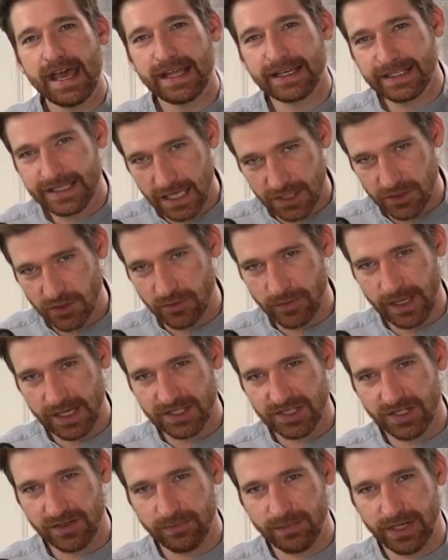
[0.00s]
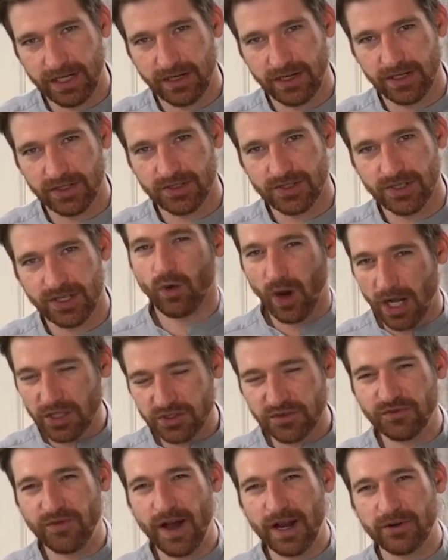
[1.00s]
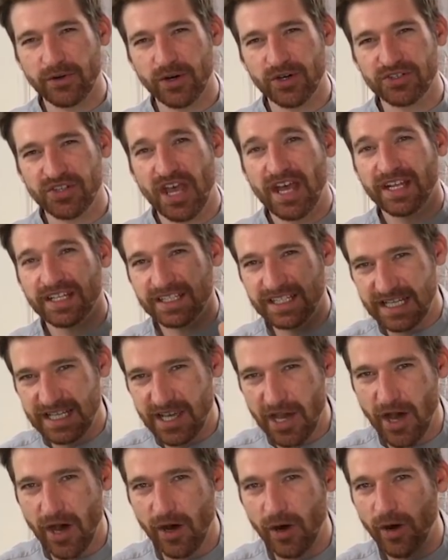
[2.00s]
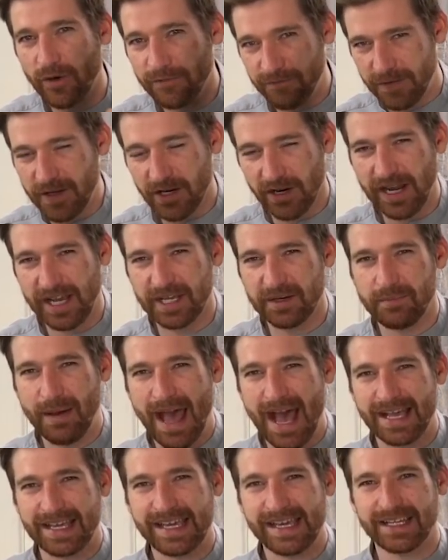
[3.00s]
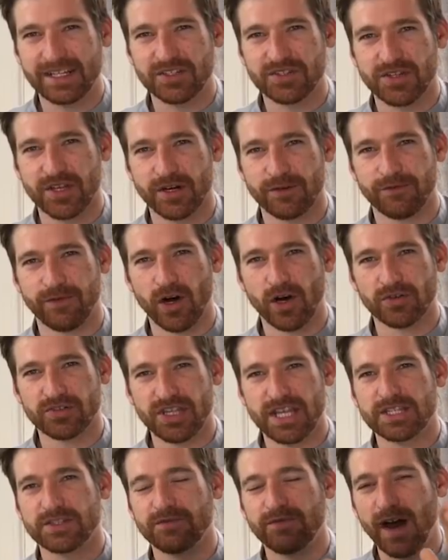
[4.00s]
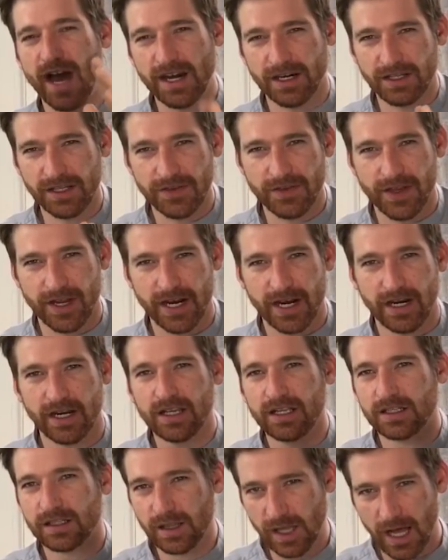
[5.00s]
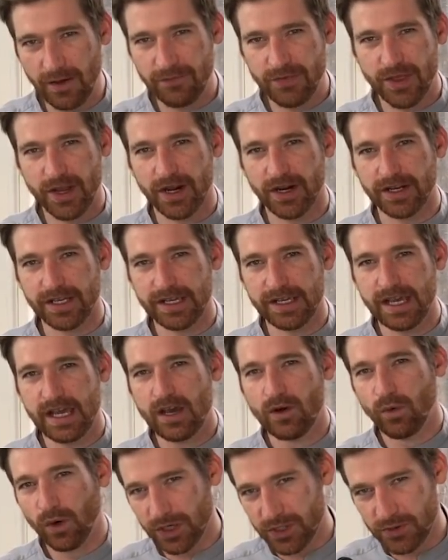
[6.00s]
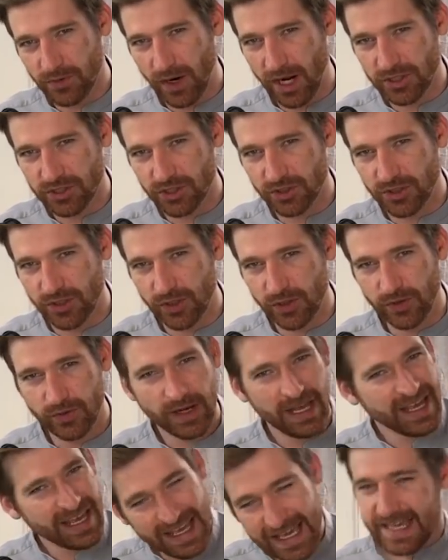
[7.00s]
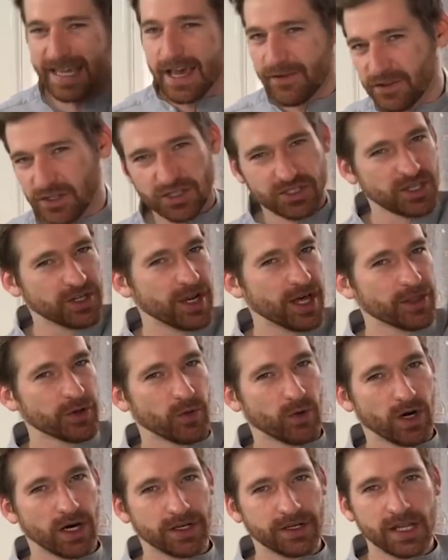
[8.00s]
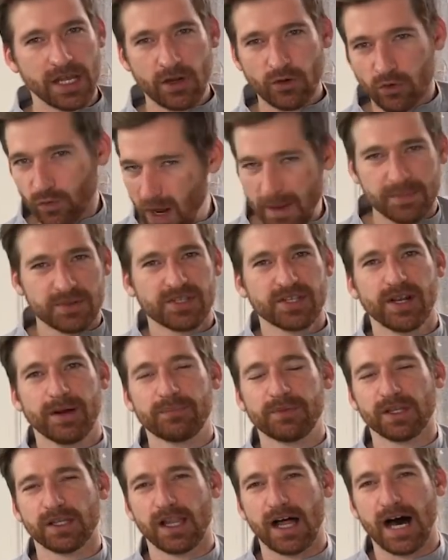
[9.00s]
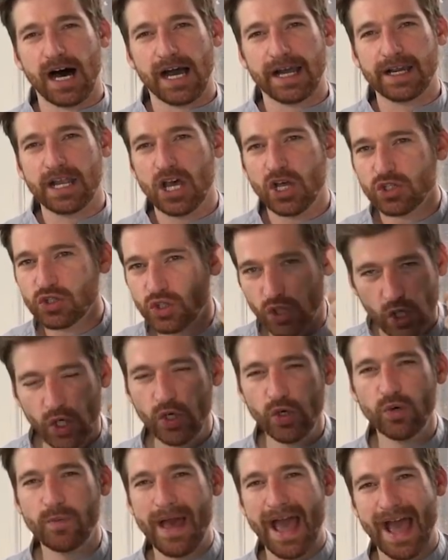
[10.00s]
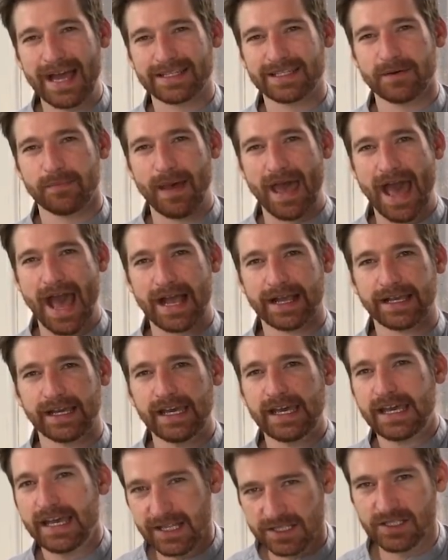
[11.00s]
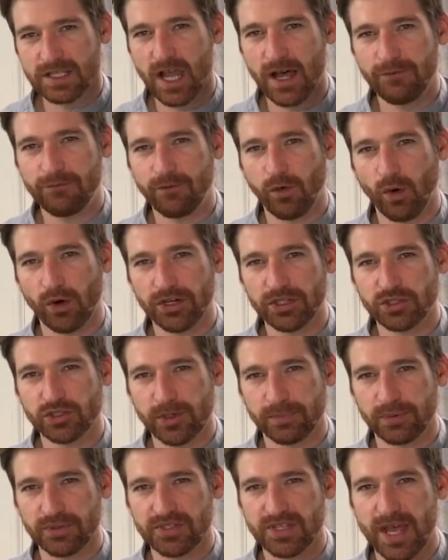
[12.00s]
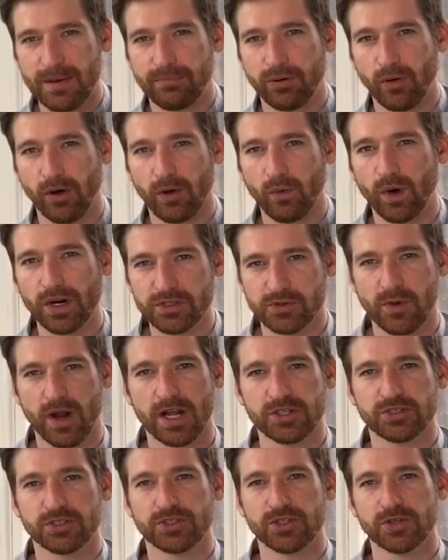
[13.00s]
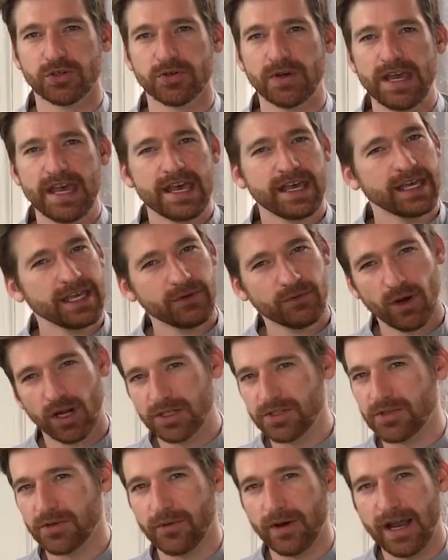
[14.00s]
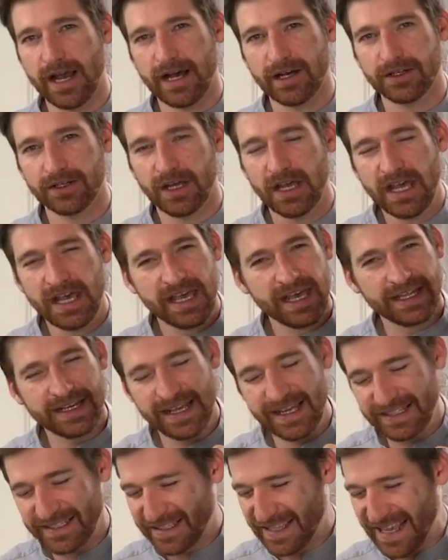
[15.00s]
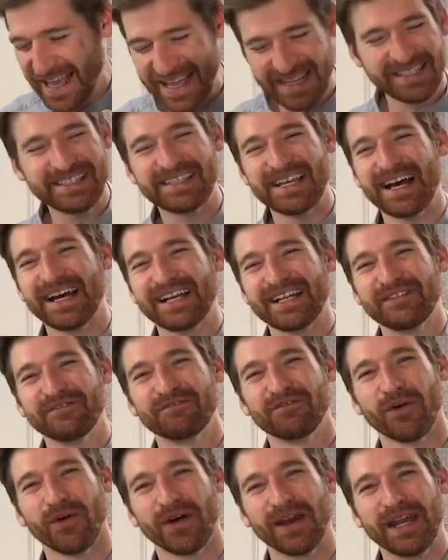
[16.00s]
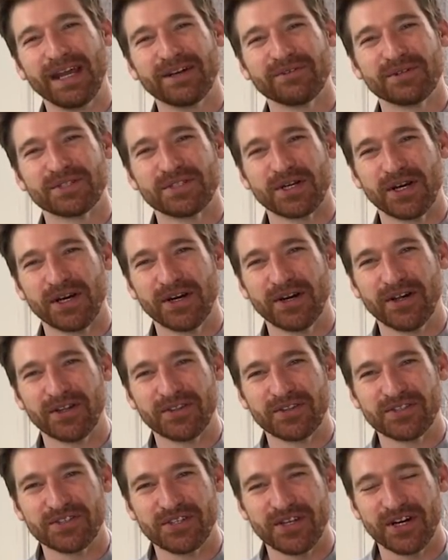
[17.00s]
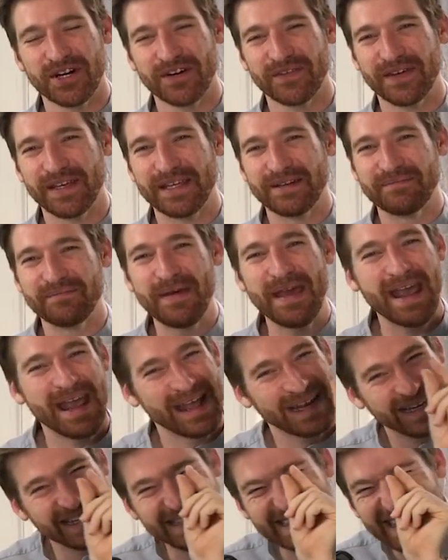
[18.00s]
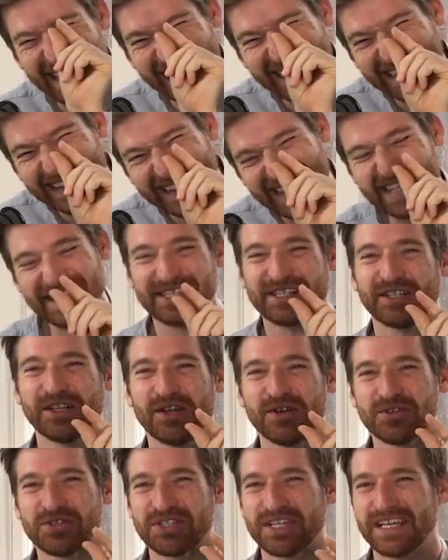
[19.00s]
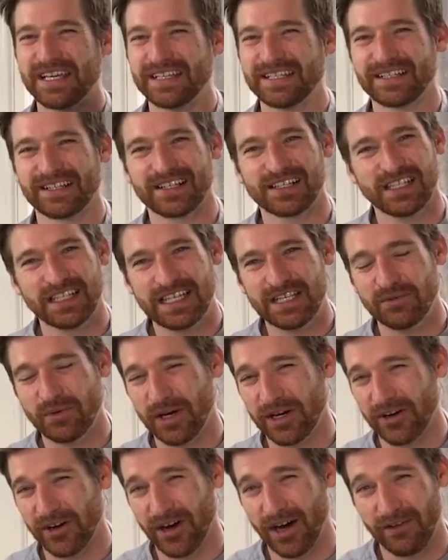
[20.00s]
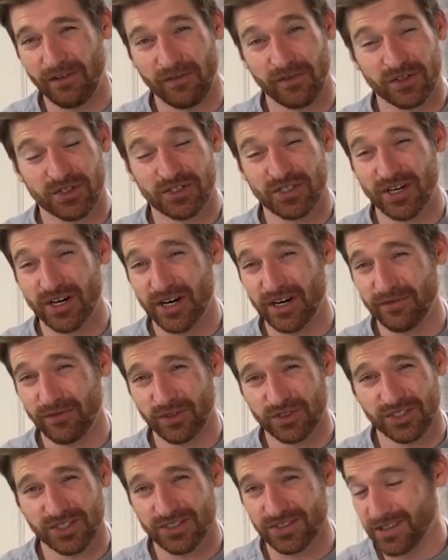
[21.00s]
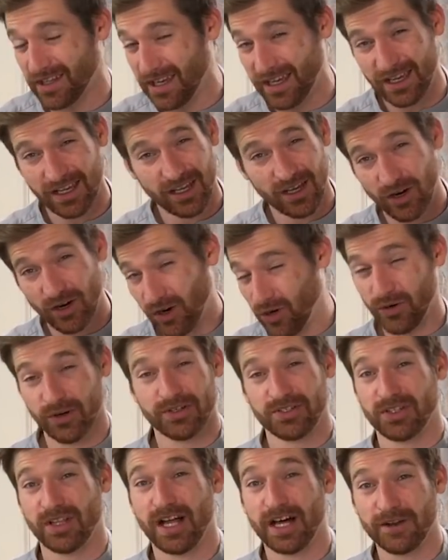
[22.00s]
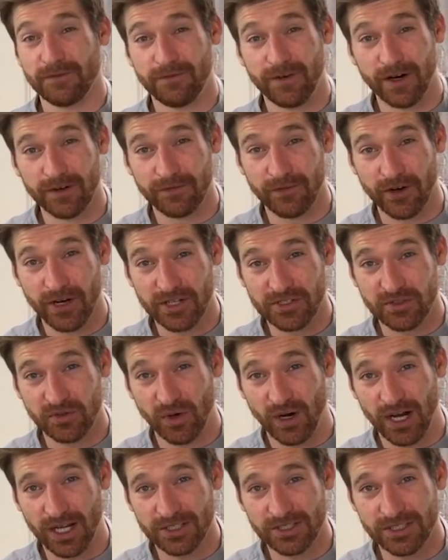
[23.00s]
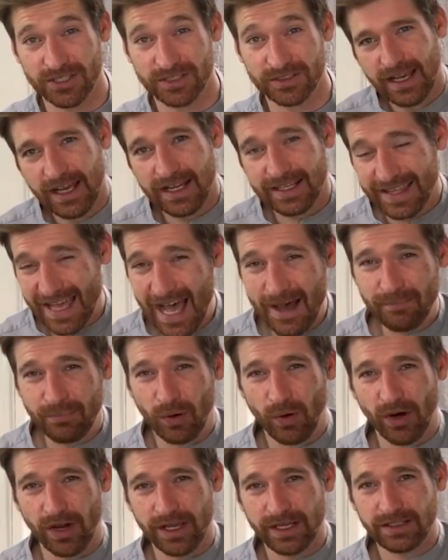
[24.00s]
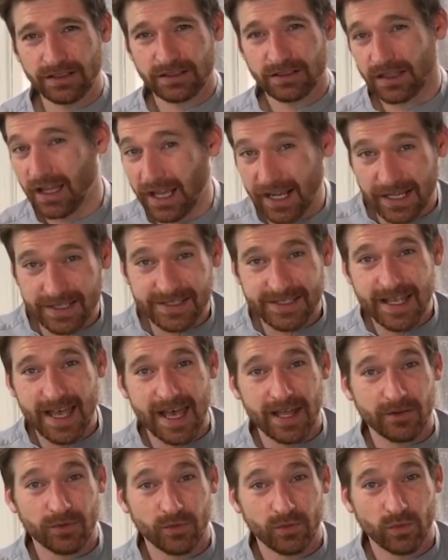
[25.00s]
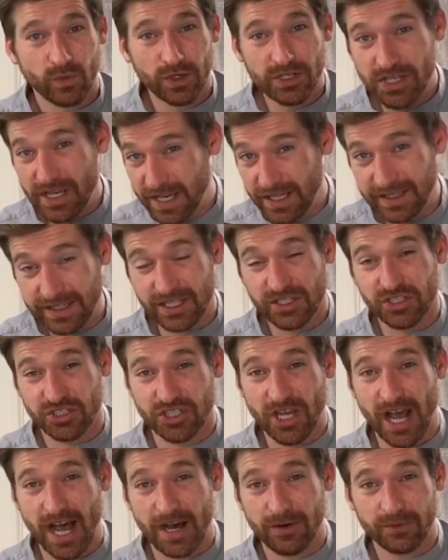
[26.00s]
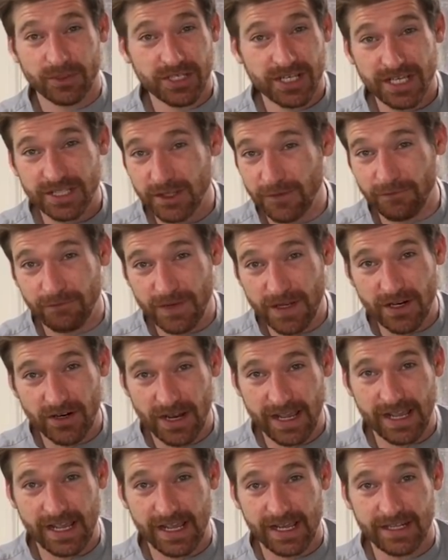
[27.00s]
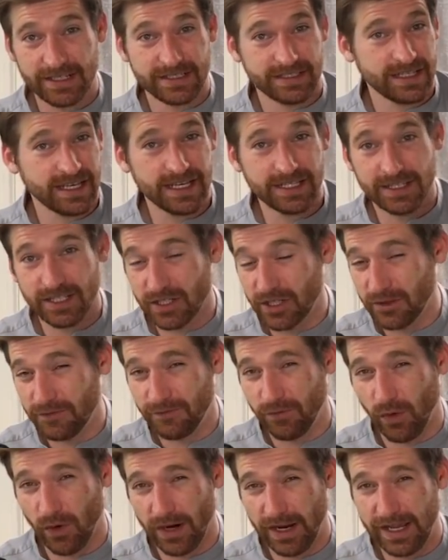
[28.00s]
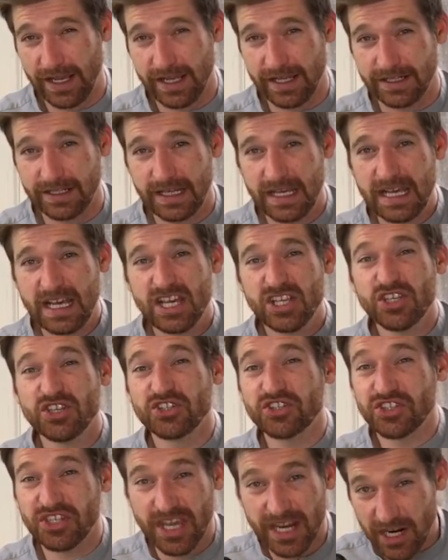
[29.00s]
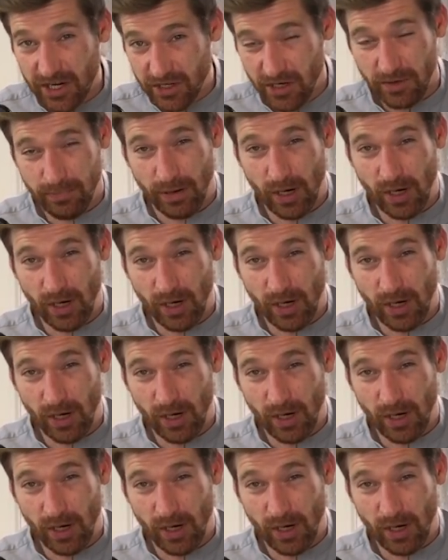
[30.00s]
and guess who makes an appearance? Roger Federer's Neo Fearhand backhand is there, folks. It's finally there. Love 30. What does Roger do? He gives us another one, rips it up the line. 2 back-to-back. It's love 40, triple set point. What does Roger do? He runs around and hits the inside-in forehand return on the serve, and man, he's like this close to hitting a clean winner off of a serve, which is always a lot of fun for us to watch. At that point, like I said, when you hit this shot, when you hit the fear hand, you hit the good forehand, you scare your